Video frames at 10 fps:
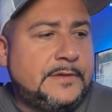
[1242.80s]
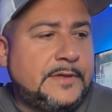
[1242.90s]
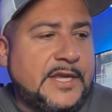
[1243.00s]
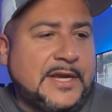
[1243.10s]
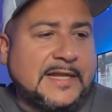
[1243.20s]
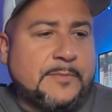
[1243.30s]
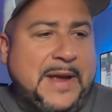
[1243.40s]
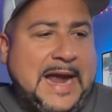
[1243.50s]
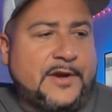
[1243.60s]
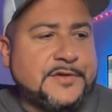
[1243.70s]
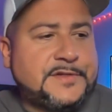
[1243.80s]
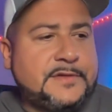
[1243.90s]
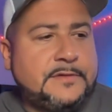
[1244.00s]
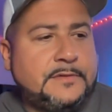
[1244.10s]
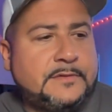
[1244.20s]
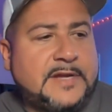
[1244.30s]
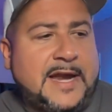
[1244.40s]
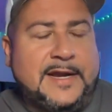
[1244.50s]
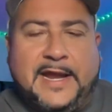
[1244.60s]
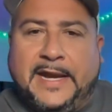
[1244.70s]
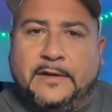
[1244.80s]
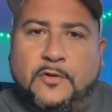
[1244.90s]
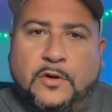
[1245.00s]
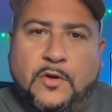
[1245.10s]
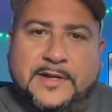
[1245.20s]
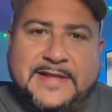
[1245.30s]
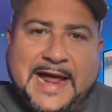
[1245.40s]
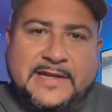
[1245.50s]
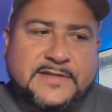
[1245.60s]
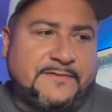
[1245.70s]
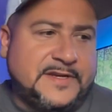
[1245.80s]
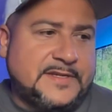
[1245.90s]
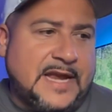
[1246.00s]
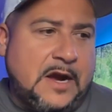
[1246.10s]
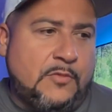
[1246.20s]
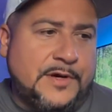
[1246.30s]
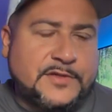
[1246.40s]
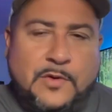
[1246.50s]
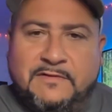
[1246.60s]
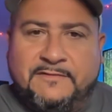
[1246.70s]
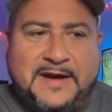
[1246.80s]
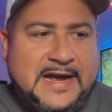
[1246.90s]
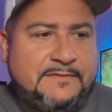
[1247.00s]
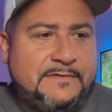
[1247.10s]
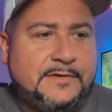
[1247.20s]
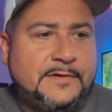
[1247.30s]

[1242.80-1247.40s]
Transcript: Then you got the Packers nine and eight, who are going to Dallas to face the Cowboys, twelve and five,